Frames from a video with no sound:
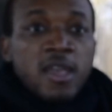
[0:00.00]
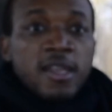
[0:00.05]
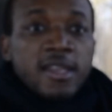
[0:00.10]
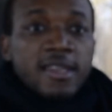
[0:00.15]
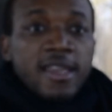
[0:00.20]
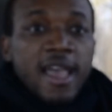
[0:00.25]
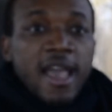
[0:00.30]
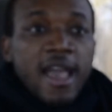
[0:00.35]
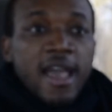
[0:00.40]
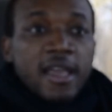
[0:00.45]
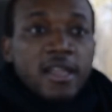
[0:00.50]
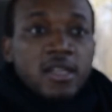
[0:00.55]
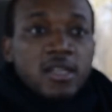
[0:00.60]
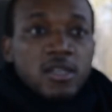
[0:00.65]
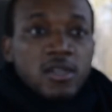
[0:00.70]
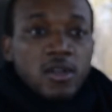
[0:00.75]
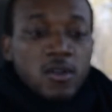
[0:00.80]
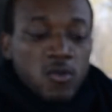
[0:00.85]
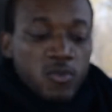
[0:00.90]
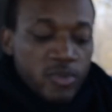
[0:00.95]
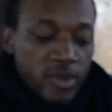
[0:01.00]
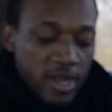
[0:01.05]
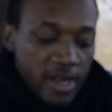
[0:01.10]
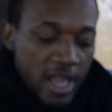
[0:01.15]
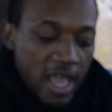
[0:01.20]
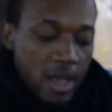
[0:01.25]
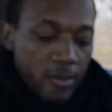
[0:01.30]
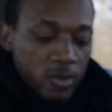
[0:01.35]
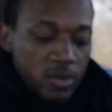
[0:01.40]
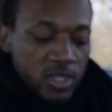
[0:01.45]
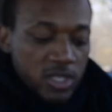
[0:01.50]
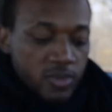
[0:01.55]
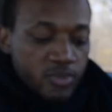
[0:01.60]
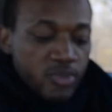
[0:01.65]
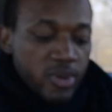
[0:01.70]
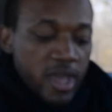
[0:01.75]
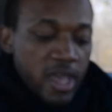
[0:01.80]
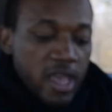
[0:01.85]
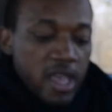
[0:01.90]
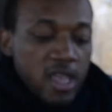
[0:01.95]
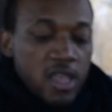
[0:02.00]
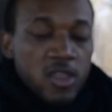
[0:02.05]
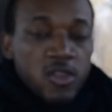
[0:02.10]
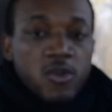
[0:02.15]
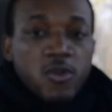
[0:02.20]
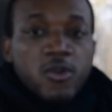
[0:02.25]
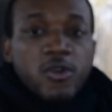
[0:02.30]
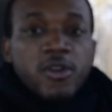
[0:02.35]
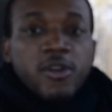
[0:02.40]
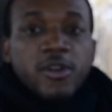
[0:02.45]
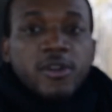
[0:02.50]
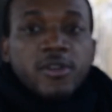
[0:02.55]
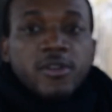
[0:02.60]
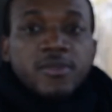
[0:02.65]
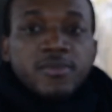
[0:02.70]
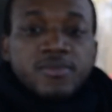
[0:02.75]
not, being able to pay your